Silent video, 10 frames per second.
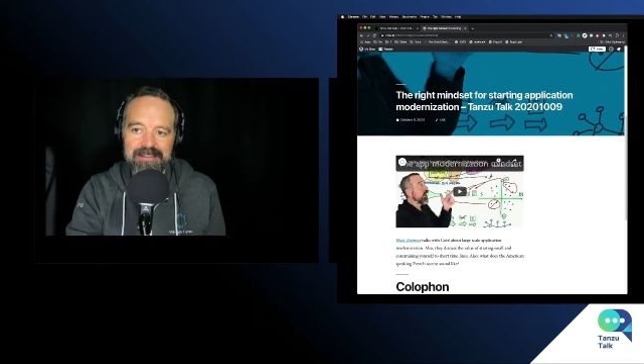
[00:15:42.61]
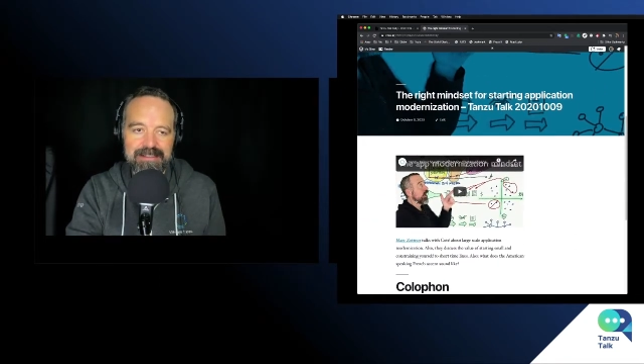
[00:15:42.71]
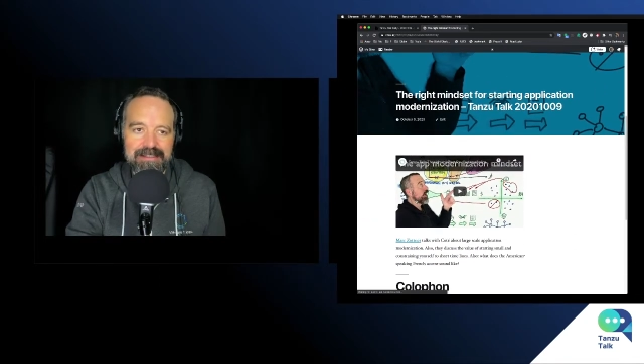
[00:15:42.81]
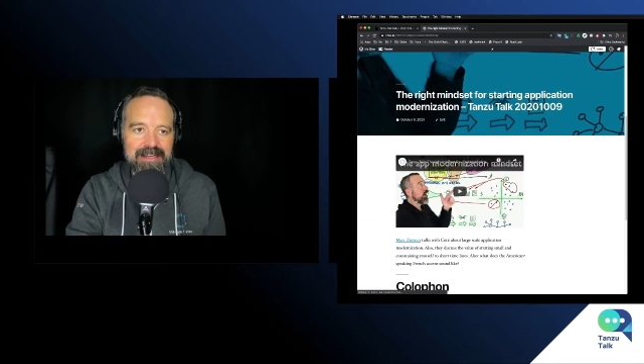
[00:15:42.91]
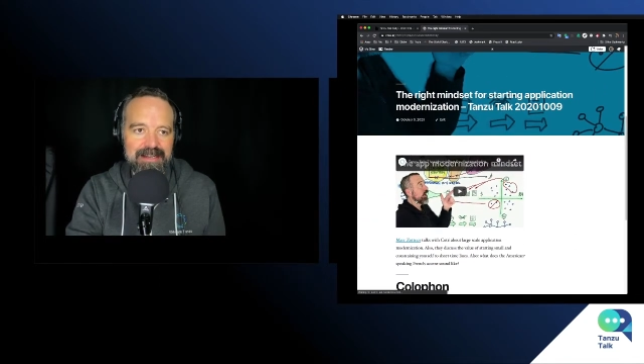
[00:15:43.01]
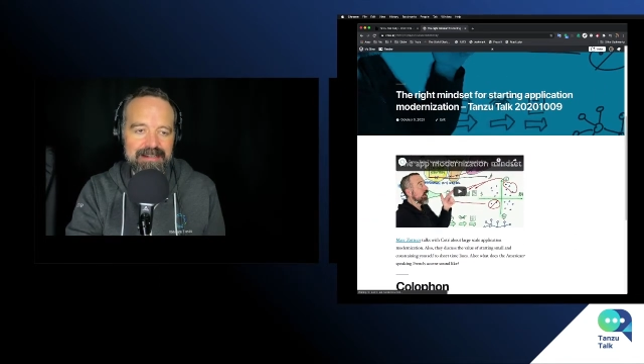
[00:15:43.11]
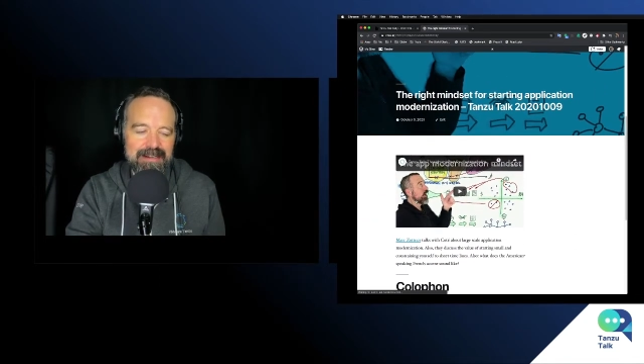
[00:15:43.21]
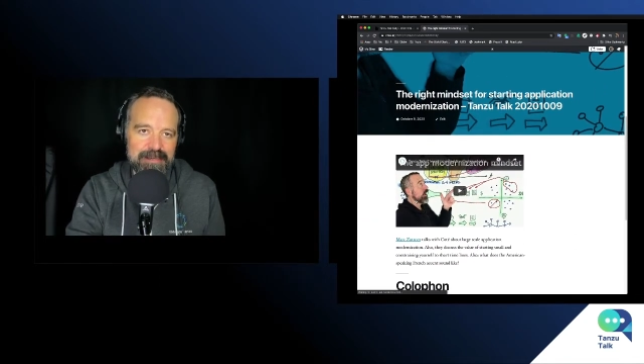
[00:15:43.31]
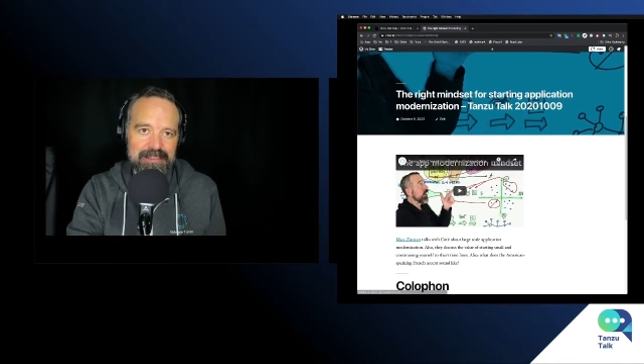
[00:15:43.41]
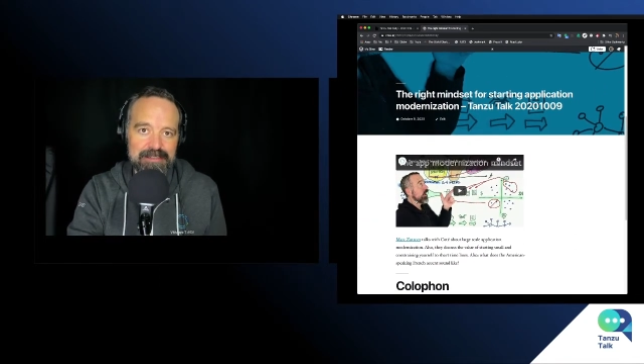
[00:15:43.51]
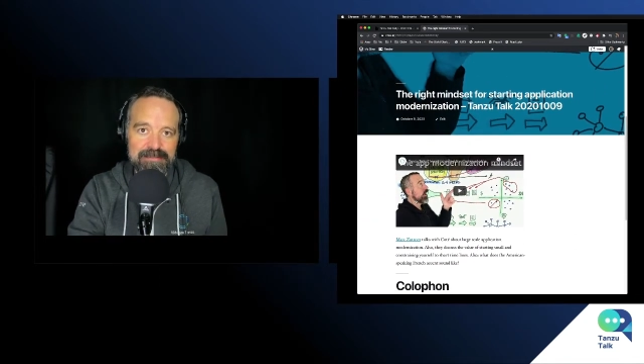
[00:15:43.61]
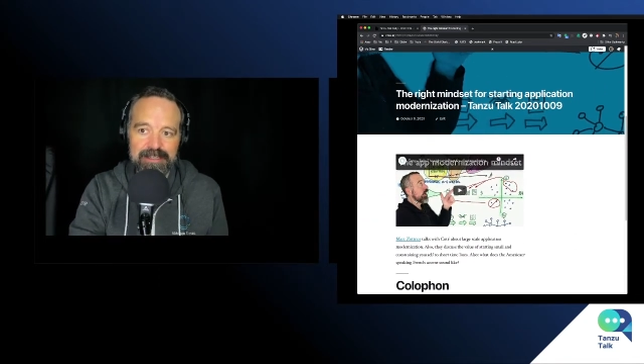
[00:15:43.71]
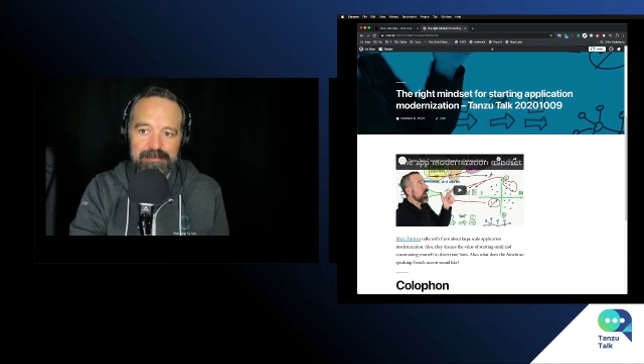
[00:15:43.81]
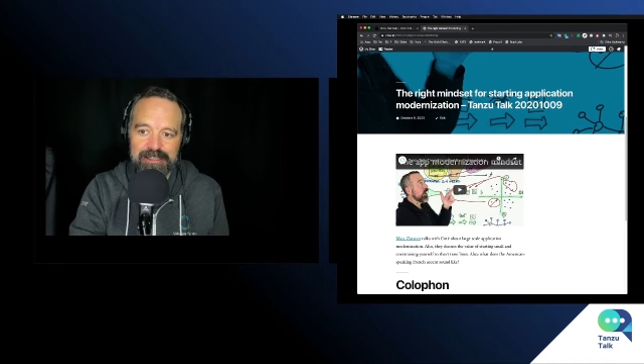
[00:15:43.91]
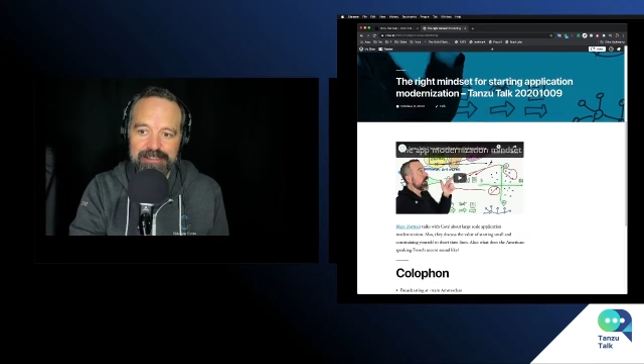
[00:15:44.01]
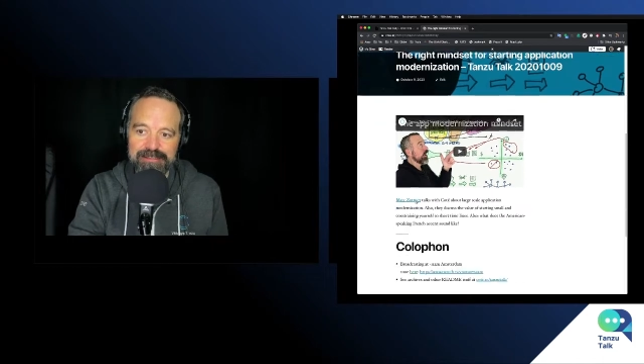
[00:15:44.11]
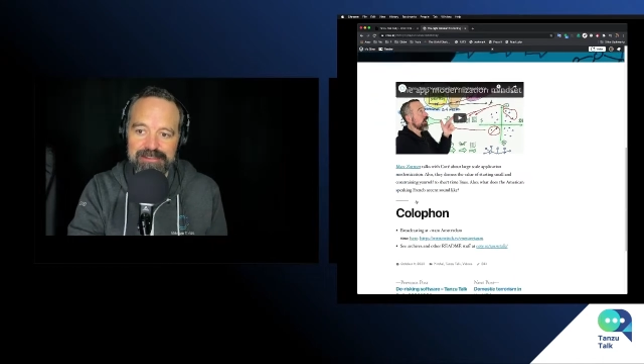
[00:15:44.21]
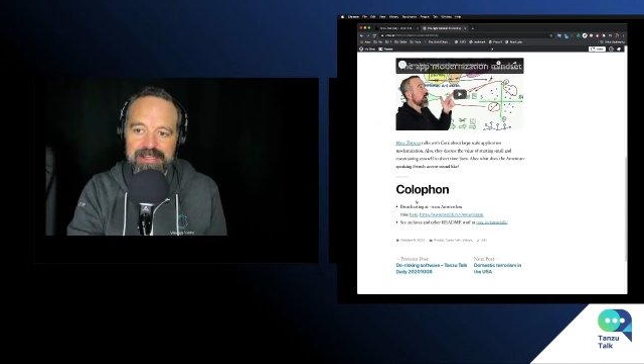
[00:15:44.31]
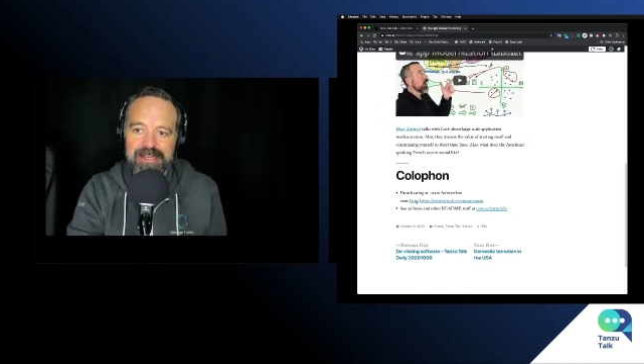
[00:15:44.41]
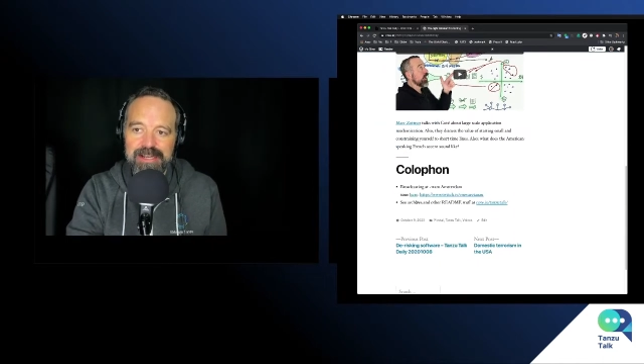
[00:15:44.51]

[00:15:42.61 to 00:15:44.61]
look at that. I make these funny pictures.